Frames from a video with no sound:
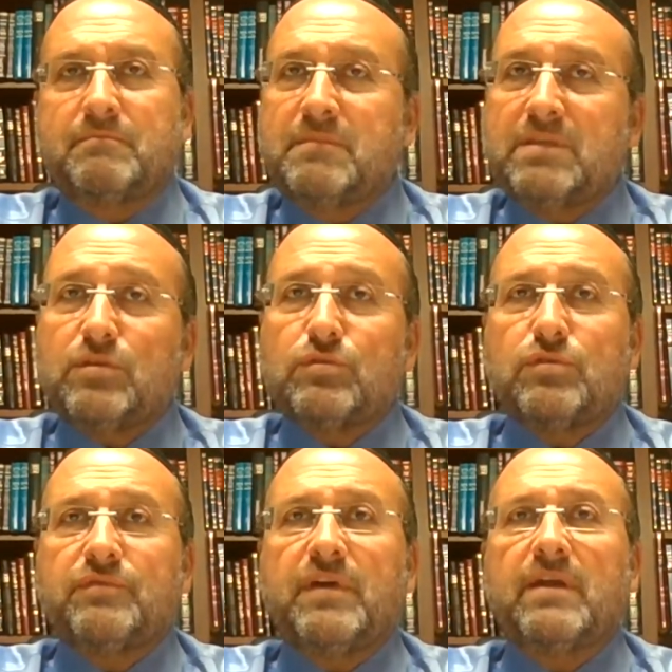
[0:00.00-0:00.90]
That's also
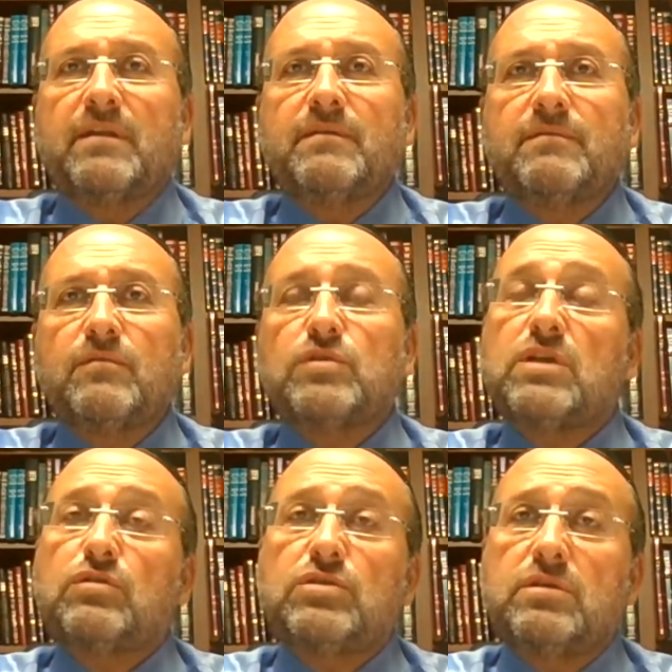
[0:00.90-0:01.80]
fine. Those are
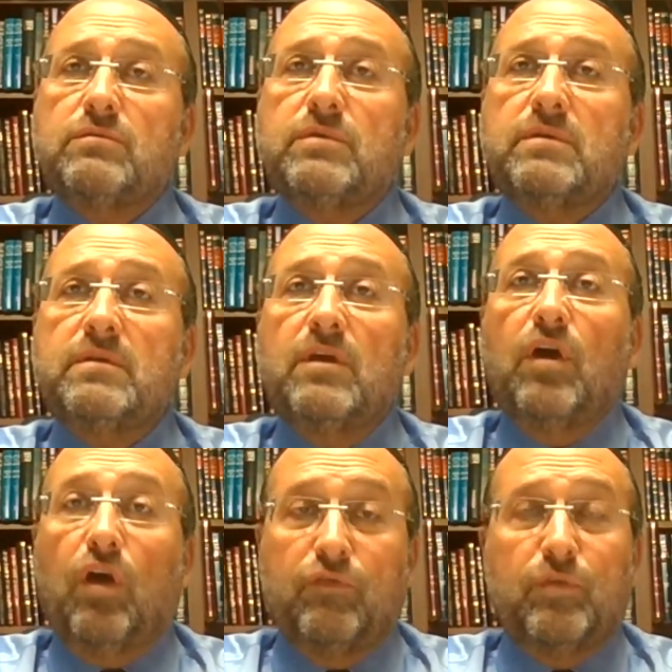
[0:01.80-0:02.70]
the children
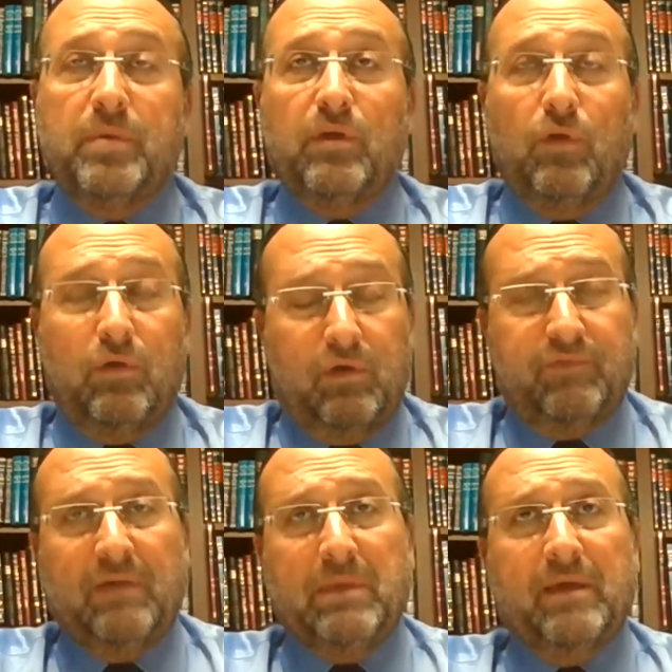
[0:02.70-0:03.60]
of the Bechor, of
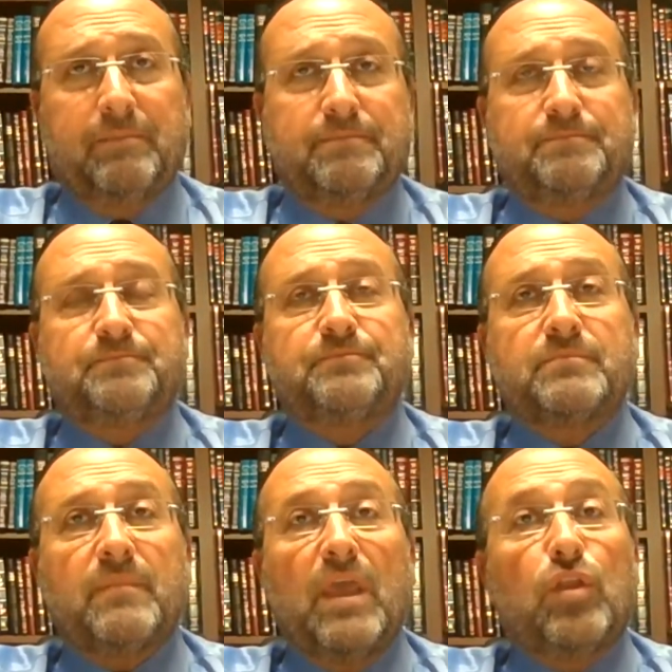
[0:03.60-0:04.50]
Amram.
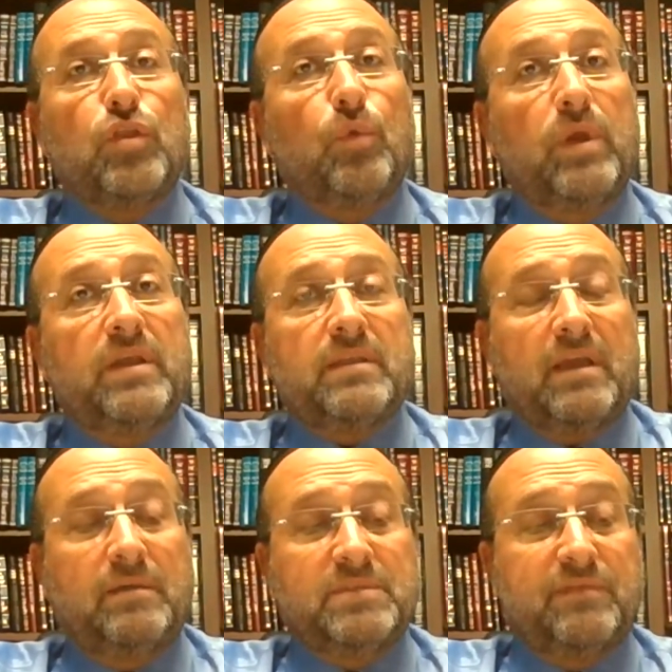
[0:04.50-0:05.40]
The one that
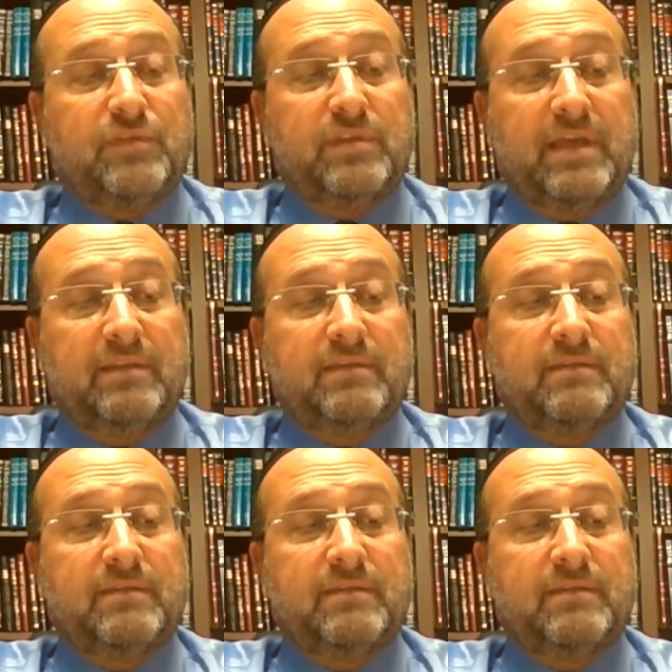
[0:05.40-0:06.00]
comes after that